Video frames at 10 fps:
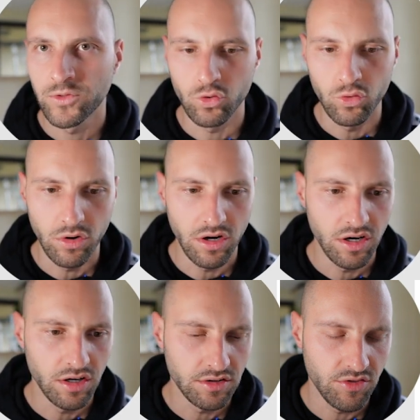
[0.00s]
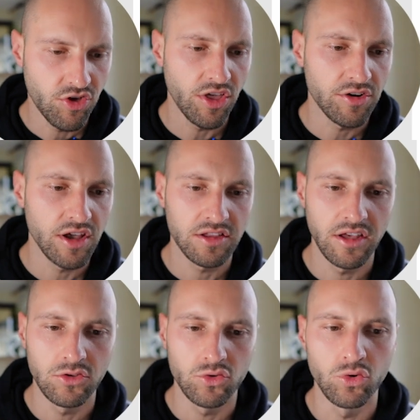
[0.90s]
to generate
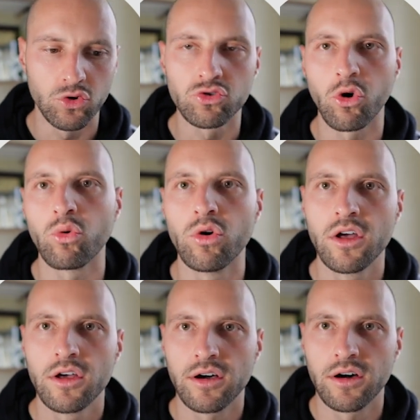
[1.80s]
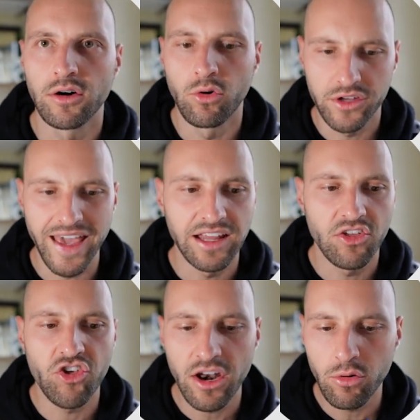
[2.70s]
and to grow organic
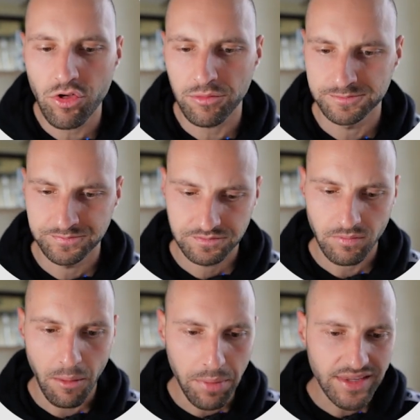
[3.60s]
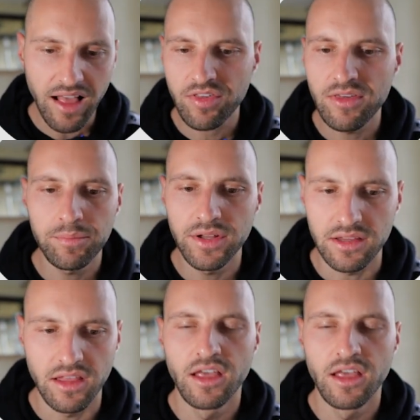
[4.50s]
channels. But that's simply,